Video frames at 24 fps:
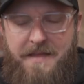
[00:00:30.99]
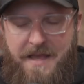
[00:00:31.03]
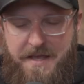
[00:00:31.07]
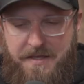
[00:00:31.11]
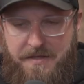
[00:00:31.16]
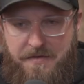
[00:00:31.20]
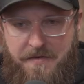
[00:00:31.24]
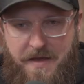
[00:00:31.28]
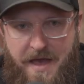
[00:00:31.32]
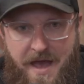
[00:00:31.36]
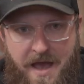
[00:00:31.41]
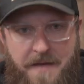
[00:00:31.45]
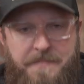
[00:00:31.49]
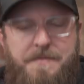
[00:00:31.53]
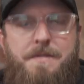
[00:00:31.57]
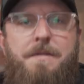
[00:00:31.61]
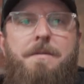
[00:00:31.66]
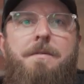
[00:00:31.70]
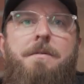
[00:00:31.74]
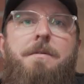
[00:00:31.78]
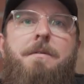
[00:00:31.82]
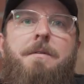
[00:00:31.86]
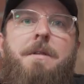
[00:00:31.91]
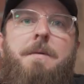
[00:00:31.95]
Thank you,
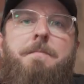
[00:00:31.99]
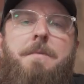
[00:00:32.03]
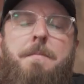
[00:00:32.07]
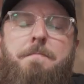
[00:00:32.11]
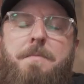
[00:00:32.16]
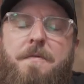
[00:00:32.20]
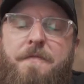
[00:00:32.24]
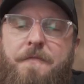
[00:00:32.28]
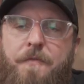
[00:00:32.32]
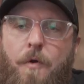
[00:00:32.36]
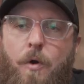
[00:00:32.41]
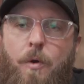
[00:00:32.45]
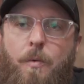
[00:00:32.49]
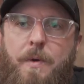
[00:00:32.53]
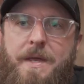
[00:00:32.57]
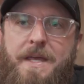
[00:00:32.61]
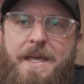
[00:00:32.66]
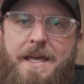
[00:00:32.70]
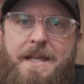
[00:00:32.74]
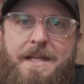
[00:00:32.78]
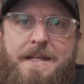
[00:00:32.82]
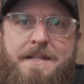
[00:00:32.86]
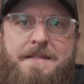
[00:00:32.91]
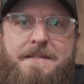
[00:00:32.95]
absolutely. But before we
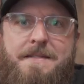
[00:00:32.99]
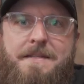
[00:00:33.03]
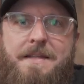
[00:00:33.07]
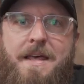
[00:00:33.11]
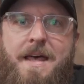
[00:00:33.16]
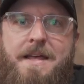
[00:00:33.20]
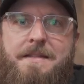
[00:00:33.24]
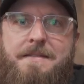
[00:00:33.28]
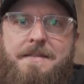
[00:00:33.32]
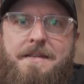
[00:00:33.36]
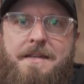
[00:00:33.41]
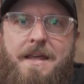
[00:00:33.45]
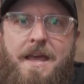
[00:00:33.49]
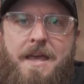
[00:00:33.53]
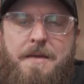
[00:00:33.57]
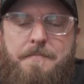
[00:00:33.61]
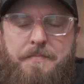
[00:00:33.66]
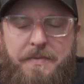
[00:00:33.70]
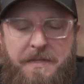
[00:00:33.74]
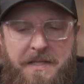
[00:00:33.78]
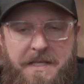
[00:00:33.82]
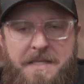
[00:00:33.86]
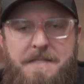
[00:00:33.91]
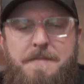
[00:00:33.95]
get into that today,
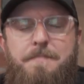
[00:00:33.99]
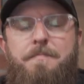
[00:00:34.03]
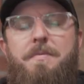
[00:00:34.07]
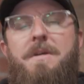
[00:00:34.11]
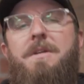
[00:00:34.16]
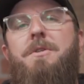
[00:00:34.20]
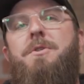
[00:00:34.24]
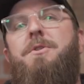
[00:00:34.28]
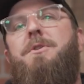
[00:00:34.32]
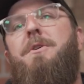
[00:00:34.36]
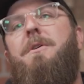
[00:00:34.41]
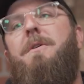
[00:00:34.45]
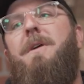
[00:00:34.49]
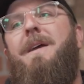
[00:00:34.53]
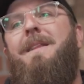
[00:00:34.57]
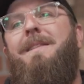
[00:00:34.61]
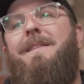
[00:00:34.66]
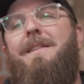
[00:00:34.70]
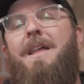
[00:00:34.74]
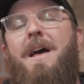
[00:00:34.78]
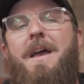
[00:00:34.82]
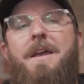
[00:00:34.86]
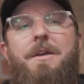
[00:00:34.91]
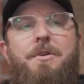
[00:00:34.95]
please be sure
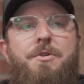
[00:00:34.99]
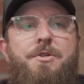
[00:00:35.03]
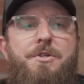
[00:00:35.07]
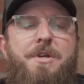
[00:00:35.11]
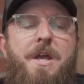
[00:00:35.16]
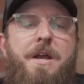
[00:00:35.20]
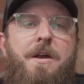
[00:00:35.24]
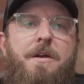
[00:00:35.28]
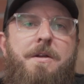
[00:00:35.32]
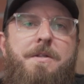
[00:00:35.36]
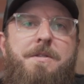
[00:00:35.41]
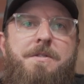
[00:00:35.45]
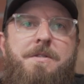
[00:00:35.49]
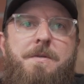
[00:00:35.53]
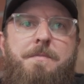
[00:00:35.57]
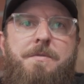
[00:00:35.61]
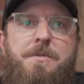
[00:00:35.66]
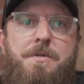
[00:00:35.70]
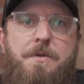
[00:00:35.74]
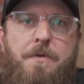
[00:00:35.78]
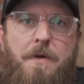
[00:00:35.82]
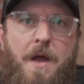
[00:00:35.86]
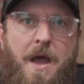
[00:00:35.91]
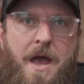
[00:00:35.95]
and like, share, and
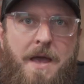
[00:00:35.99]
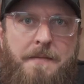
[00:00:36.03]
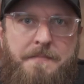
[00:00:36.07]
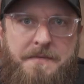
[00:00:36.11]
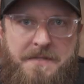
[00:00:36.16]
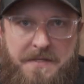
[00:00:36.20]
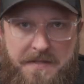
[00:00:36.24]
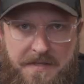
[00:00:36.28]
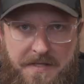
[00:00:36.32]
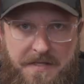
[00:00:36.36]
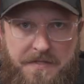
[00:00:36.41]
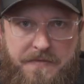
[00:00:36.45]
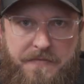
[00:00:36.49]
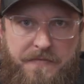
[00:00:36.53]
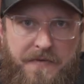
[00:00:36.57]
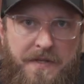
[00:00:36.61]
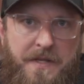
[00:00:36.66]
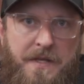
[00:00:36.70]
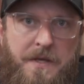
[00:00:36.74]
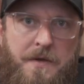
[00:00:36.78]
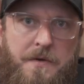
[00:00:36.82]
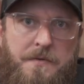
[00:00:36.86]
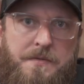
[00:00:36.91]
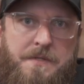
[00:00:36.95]
subscribe to these
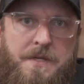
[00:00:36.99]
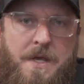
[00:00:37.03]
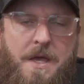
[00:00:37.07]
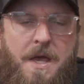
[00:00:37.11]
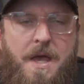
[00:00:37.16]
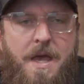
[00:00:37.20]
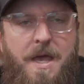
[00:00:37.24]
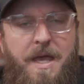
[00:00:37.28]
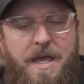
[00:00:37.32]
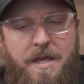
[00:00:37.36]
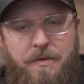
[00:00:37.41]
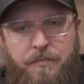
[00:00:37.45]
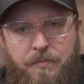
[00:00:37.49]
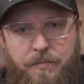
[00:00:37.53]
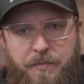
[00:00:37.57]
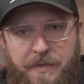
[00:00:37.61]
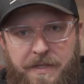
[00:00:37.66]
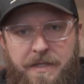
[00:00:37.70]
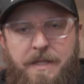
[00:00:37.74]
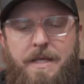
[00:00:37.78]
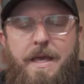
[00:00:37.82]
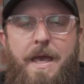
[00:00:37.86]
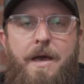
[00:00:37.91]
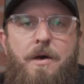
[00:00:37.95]
videos. It
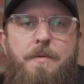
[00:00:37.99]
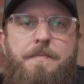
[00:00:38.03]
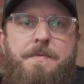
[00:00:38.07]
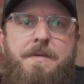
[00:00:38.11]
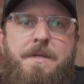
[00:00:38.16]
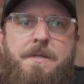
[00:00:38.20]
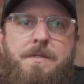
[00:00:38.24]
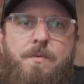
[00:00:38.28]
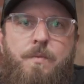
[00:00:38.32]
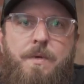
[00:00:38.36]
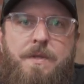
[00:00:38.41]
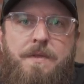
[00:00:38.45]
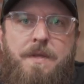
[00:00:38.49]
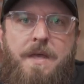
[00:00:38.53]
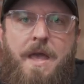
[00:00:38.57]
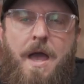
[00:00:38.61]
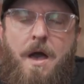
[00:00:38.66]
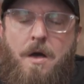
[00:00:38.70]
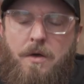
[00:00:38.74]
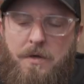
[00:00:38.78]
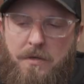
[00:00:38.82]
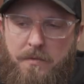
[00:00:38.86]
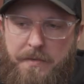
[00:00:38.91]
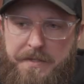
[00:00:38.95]
really helps us with the
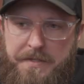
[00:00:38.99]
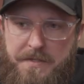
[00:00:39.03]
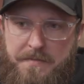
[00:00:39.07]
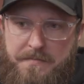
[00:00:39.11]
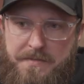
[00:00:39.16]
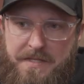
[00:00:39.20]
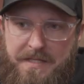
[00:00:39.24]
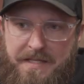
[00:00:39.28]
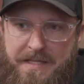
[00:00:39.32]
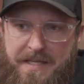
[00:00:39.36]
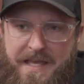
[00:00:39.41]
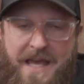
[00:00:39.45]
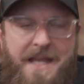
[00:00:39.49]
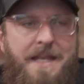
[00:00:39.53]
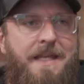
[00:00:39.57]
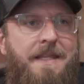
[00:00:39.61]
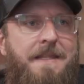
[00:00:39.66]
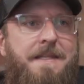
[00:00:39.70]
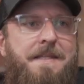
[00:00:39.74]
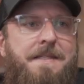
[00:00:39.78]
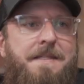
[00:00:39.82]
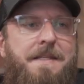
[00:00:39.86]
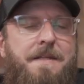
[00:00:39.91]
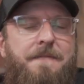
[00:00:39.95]
algorithms and
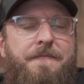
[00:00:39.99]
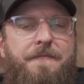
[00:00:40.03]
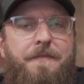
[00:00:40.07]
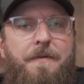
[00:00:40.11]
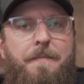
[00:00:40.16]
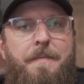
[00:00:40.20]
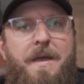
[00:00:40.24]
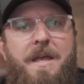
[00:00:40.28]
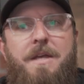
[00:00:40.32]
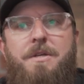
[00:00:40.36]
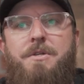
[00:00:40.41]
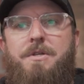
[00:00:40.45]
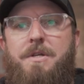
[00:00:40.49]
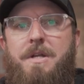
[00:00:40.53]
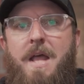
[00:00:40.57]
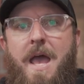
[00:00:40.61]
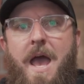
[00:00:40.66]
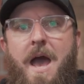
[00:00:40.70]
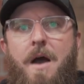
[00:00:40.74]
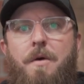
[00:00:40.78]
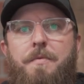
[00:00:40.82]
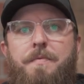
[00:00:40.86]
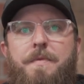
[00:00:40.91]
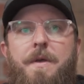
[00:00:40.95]
getting this information
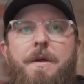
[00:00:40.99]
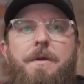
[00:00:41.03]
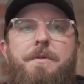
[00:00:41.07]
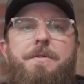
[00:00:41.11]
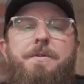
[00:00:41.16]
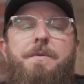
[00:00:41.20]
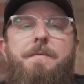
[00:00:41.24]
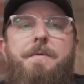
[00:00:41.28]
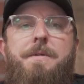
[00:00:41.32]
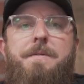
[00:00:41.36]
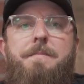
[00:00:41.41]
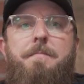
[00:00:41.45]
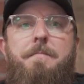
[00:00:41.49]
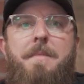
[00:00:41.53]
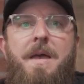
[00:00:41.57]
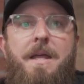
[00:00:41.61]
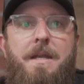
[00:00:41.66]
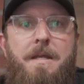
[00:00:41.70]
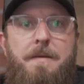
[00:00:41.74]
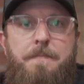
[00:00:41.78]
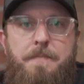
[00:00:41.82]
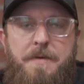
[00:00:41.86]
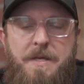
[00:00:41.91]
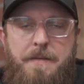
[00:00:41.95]
out there to as
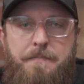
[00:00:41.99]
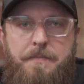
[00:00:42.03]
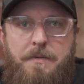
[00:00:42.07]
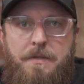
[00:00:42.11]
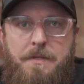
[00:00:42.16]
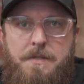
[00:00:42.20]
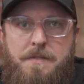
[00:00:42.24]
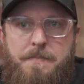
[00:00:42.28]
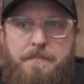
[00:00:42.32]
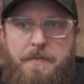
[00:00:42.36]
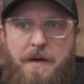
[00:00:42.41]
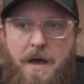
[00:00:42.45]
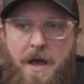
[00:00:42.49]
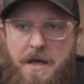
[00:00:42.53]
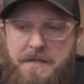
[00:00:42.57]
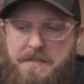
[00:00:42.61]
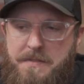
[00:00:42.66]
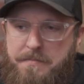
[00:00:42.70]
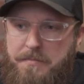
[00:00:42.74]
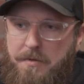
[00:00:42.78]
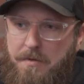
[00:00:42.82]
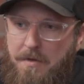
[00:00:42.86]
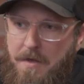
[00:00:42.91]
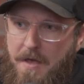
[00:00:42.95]
many people as
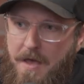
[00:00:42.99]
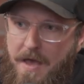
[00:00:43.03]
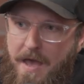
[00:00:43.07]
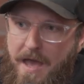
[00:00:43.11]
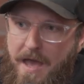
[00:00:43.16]
possible.